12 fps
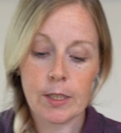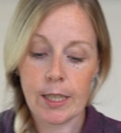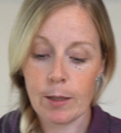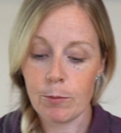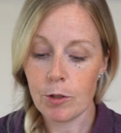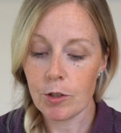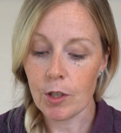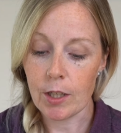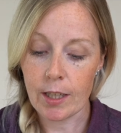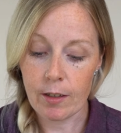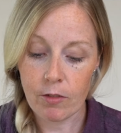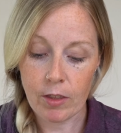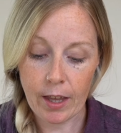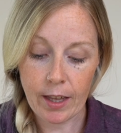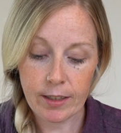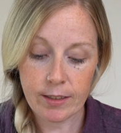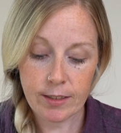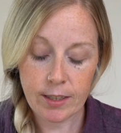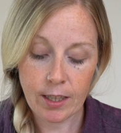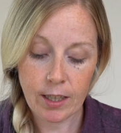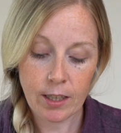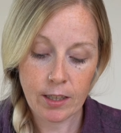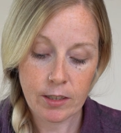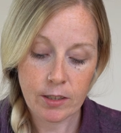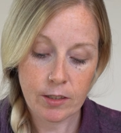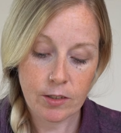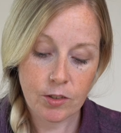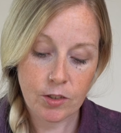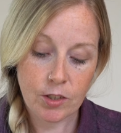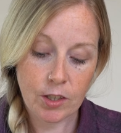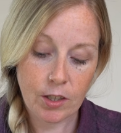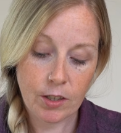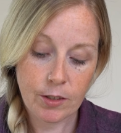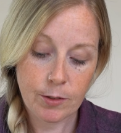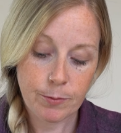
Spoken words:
And I'm just going to give that a stir.